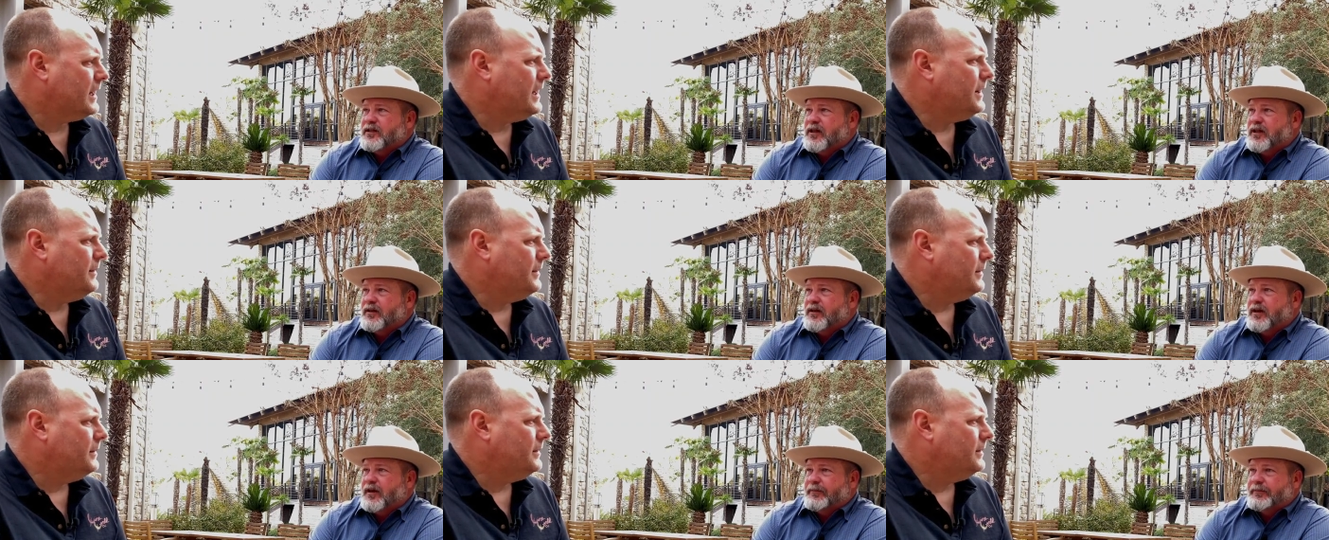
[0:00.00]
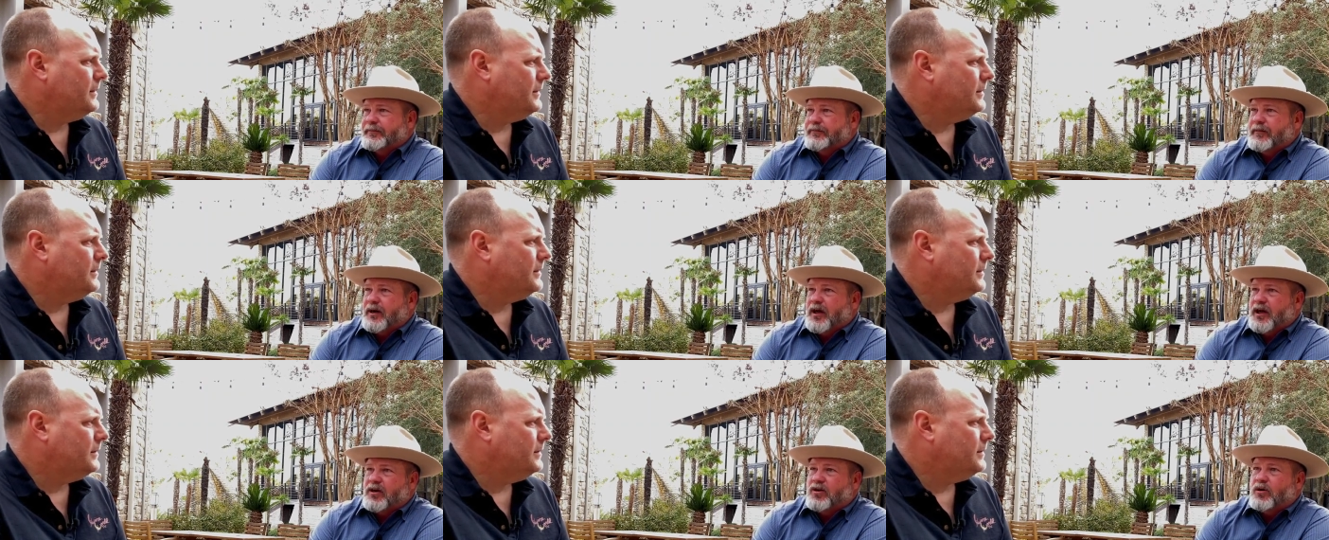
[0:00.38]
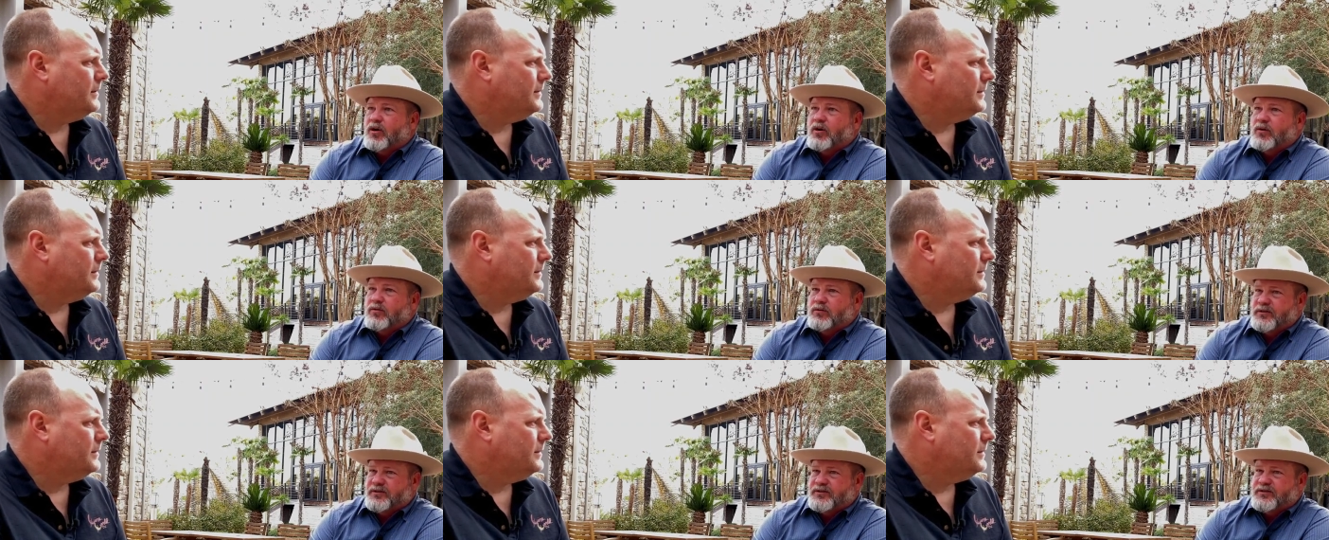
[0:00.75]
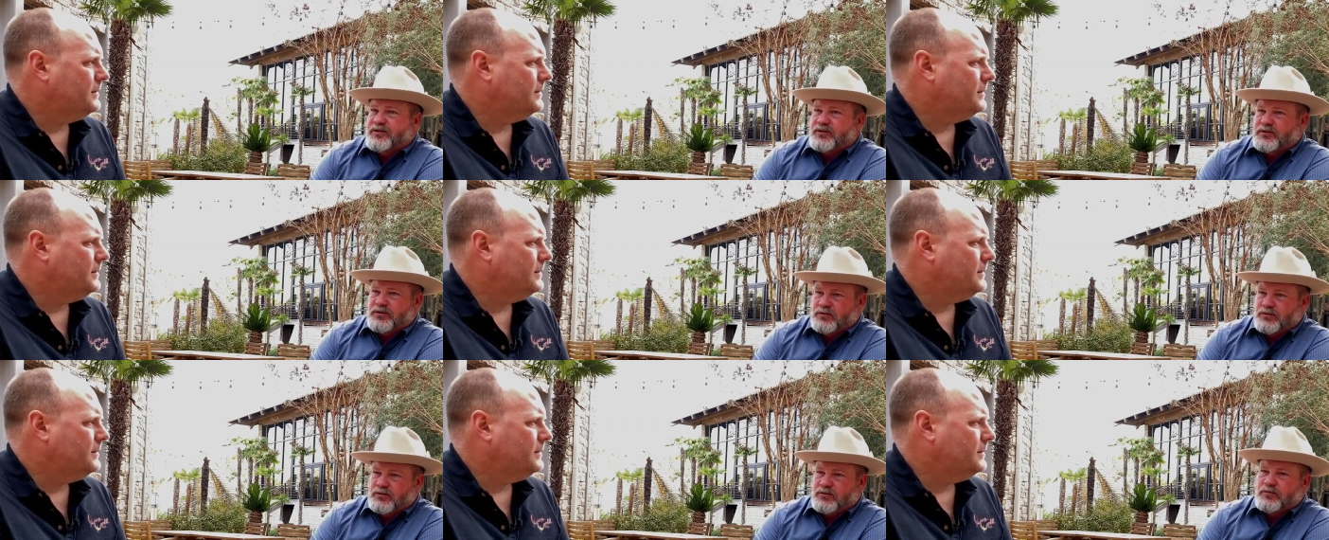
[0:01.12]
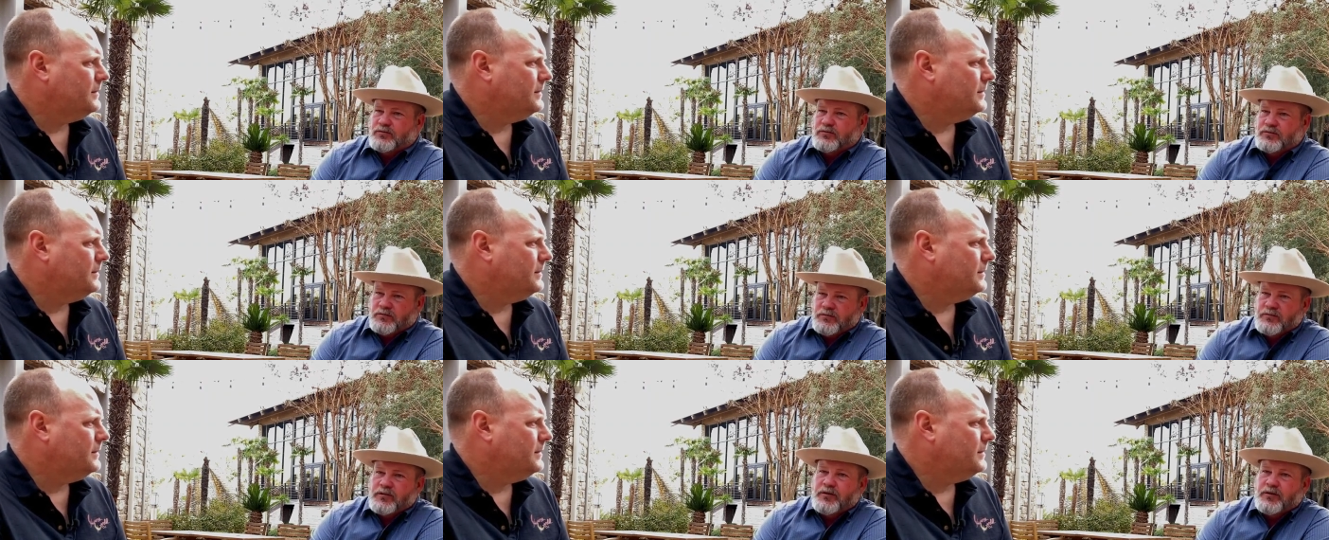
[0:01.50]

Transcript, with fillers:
Speaker 1: Okay. I, my goal is to.